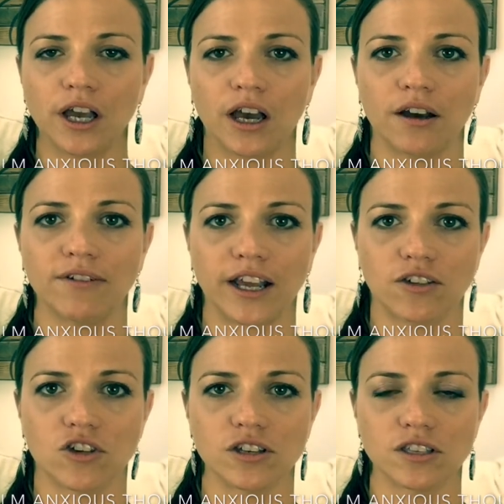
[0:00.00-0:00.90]
of an
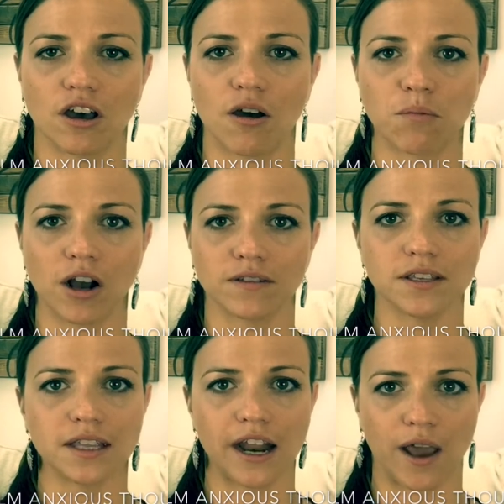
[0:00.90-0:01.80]
anxious thought
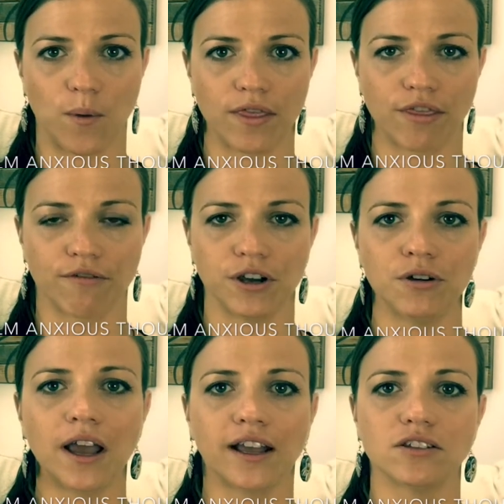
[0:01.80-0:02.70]
process that I went
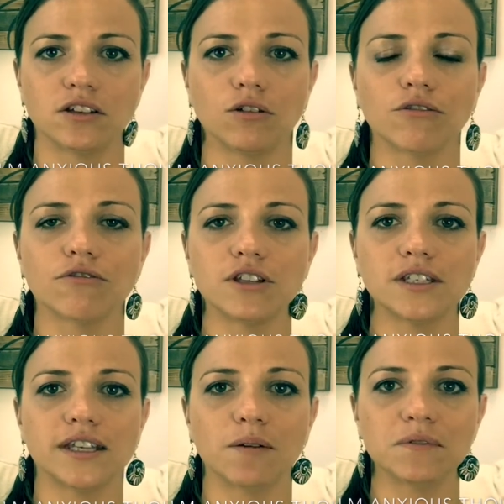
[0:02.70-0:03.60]
through and to go through the
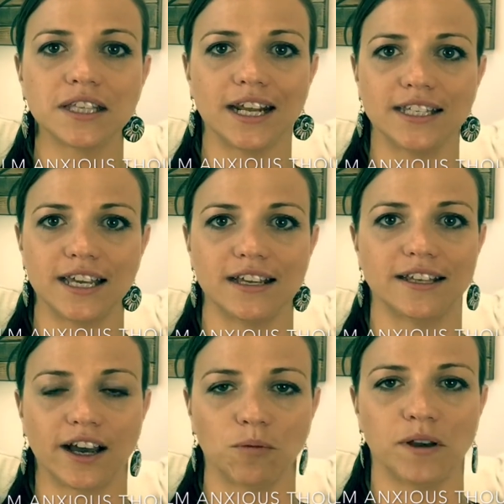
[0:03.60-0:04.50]
steps that I take
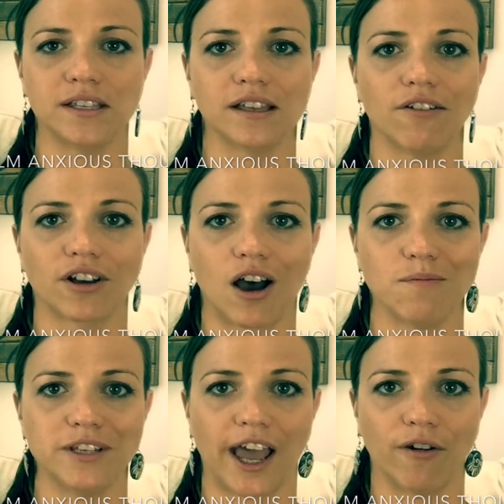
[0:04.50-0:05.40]
to help myself
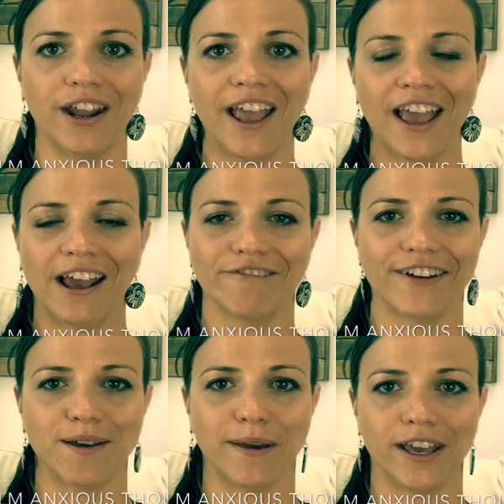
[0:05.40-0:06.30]
calm down and
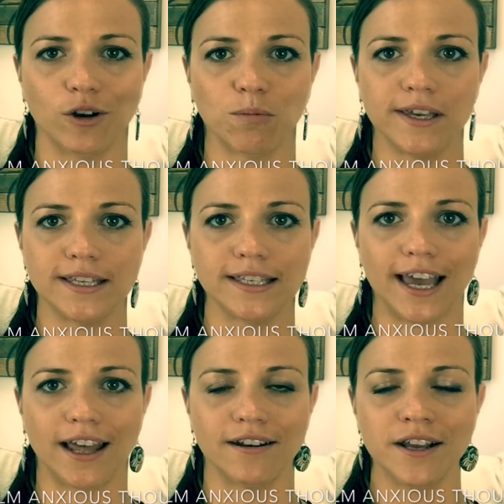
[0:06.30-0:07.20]
find my inner peace
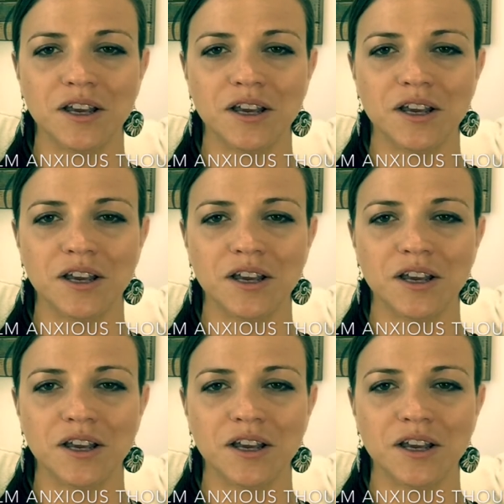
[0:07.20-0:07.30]
again.